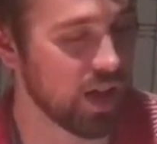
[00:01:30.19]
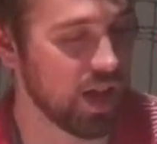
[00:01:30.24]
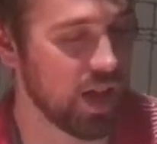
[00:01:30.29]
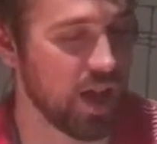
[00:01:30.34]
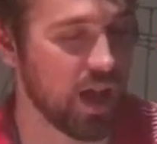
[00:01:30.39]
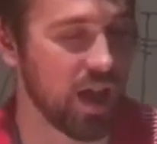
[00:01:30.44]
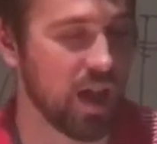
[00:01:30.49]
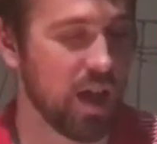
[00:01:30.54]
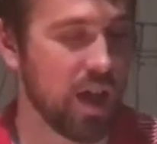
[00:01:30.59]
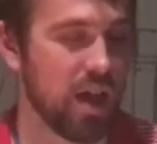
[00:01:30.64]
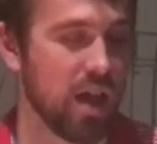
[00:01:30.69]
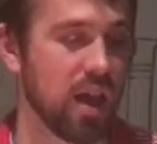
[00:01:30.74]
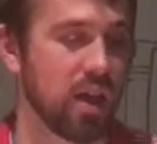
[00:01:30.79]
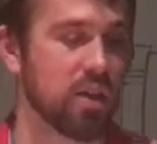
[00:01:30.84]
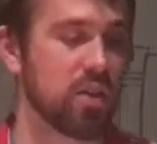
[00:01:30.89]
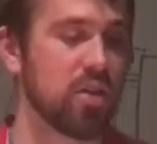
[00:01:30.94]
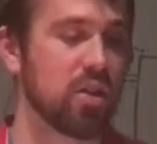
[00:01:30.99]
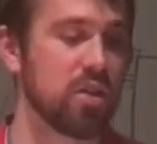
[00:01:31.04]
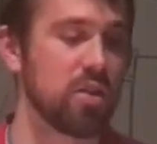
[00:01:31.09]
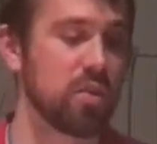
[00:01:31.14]
I
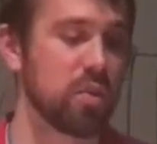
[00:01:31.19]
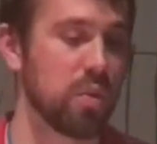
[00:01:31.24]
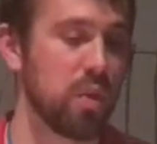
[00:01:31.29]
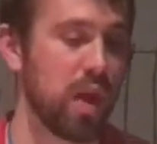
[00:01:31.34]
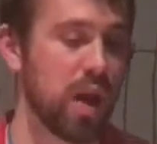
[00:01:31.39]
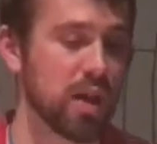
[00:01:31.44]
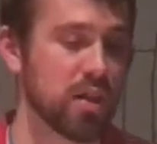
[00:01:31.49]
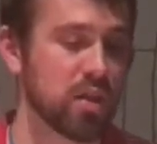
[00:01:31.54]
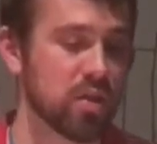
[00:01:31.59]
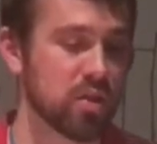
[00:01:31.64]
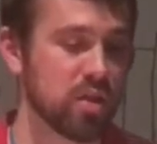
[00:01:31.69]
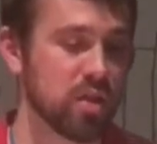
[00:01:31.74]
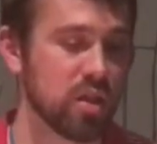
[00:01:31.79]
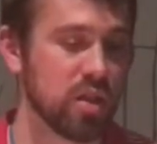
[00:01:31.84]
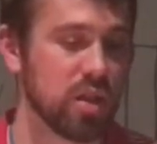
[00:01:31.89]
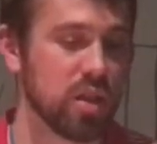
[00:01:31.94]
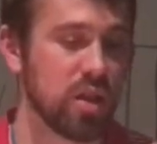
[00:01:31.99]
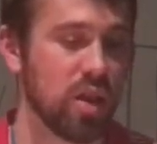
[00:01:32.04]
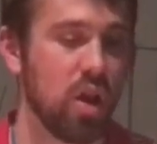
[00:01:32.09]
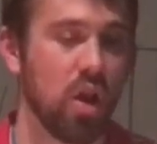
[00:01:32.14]
couldn't watch
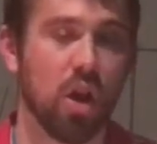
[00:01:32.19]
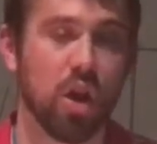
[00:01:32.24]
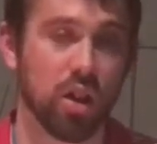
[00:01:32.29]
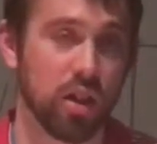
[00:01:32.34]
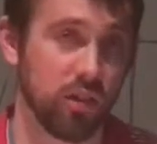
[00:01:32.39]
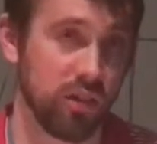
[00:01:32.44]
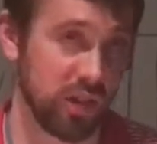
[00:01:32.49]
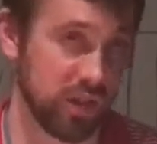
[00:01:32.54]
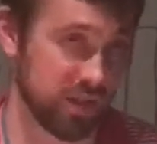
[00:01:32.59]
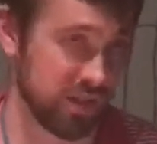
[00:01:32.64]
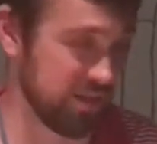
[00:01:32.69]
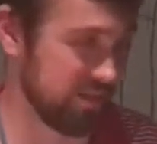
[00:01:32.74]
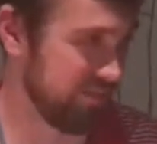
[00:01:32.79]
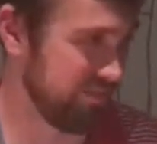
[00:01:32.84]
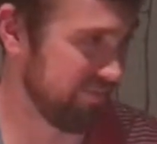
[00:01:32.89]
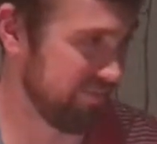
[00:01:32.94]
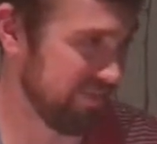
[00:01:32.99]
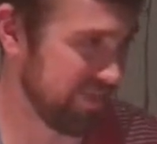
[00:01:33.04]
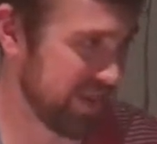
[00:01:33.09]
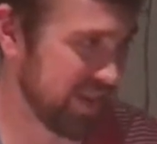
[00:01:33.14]
all of it.
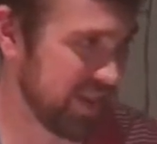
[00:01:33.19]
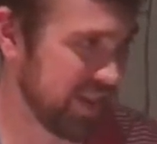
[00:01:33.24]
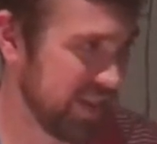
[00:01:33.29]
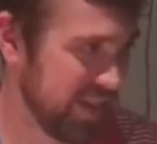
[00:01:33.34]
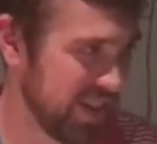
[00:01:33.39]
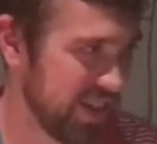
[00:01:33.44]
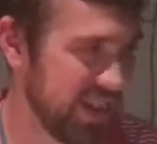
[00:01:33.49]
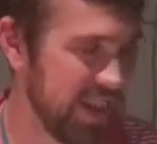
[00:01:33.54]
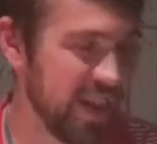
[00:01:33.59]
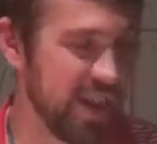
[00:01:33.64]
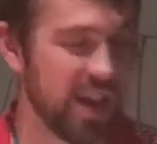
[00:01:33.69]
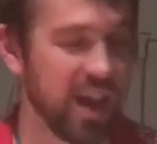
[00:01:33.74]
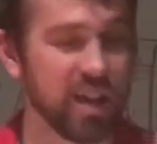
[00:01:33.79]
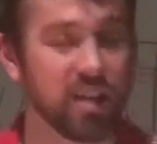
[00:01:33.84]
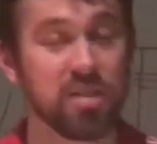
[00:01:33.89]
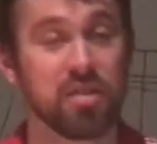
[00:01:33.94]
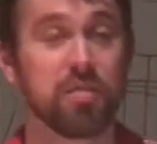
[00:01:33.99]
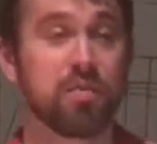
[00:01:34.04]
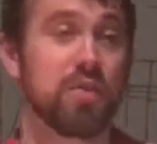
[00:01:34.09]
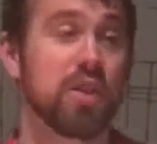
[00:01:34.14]
I
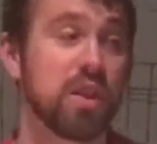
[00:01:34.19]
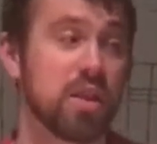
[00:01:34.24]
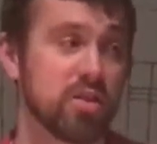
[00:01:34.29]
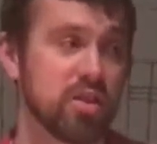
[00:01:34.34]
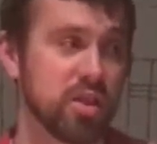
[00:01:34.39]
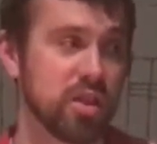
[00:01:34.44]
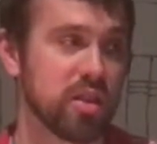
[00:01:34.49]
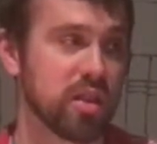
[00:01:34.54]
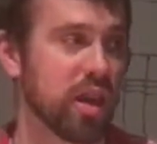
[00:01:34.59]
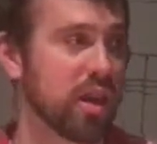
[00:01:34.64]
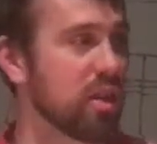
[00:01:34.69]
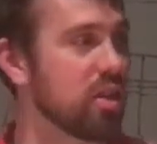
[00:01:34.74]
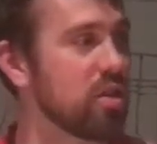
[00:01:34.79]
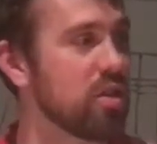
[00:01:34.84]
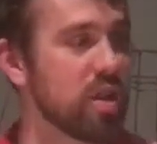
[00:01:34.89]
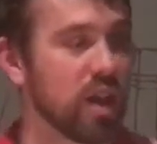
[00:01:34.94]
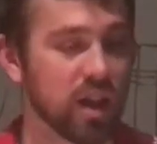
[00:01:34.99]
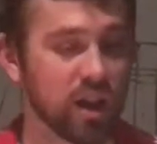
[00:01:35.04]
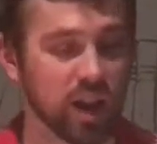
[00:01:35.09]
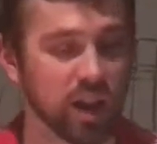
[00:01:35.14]
didn't finish it, I
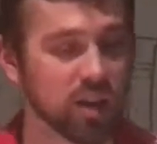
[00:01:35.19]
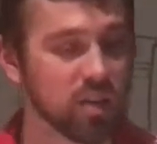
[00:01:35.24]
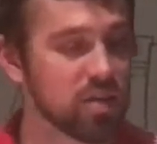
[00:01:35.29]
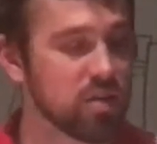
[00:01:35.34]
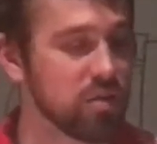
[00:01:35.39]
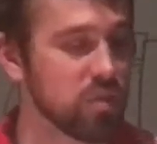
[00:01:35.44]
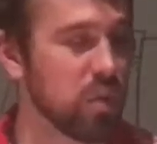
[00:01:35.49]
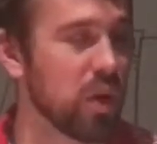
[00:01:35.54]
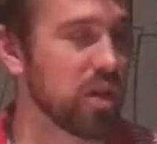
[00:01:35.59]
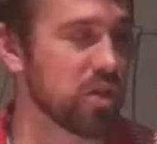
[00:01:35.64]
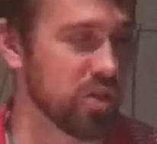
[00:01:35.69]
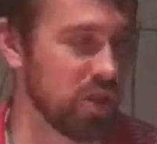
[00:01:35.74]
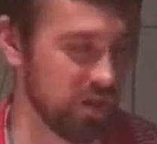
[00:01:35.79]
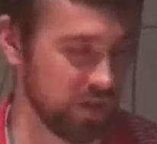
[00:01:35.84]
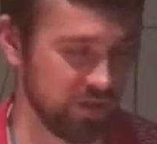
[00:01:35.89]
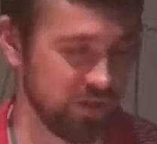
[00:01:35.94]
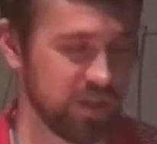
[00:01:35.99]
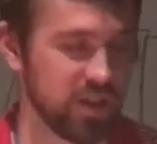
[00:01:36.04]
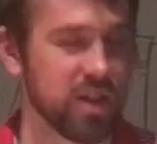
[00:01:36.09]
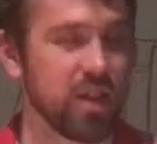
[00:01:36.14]
couldn't watch
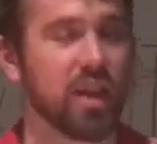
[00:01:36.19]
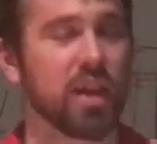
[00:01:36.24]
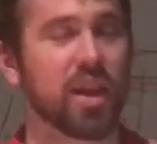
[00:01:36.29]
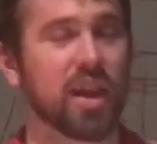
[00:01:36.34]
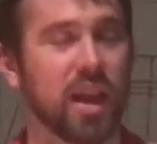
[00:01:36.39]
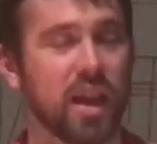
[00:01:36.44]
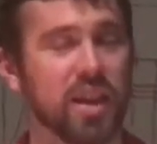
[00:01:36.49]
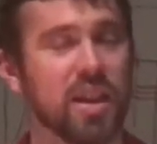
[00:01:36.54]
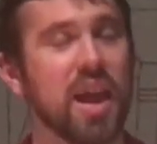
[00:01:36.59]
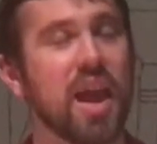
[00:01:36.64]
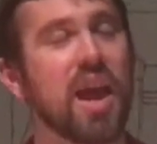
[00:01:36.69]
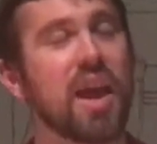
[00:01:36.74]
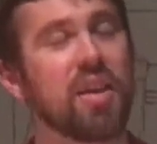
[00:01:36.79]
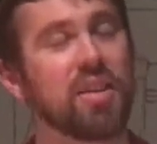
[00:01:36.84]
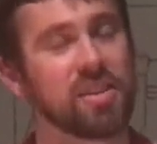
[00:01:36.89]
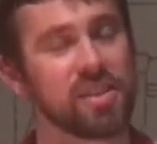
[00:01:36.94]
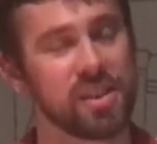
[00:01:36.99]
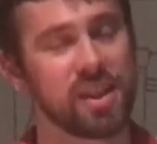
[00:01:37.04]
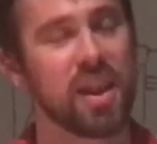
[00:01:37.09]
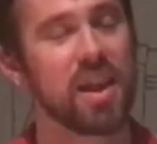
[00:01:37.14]
all of it. Okay,
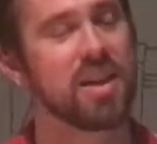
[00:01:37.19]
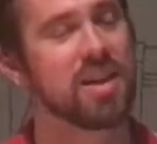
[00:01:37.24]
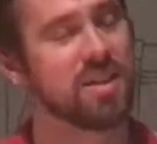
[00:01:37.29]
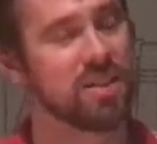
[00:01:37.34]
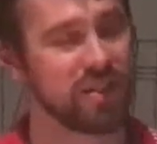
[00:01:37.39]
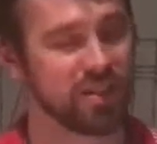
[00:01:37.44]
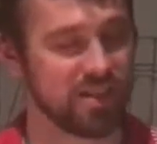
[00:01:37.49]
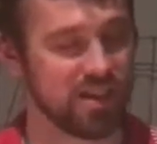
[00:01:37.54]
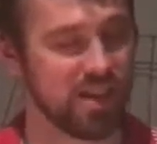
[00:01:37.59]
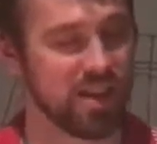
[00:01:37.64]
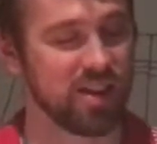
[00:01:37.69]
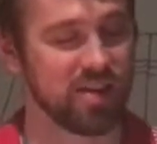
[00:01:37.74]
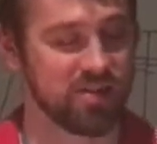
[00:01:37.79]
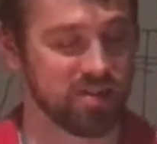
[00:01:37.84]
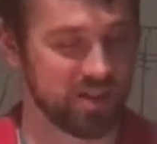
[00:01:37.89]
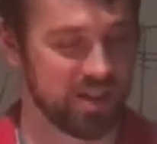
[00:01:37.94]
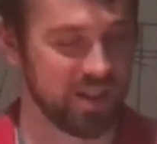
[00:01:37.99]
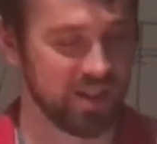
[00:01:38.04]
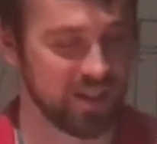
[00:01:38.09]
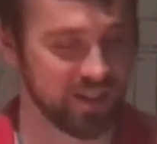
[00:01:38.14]
now I
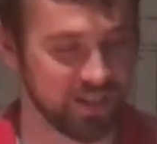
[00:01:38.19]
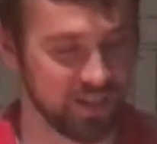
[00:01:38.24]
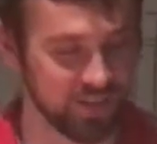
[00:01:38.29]
understand.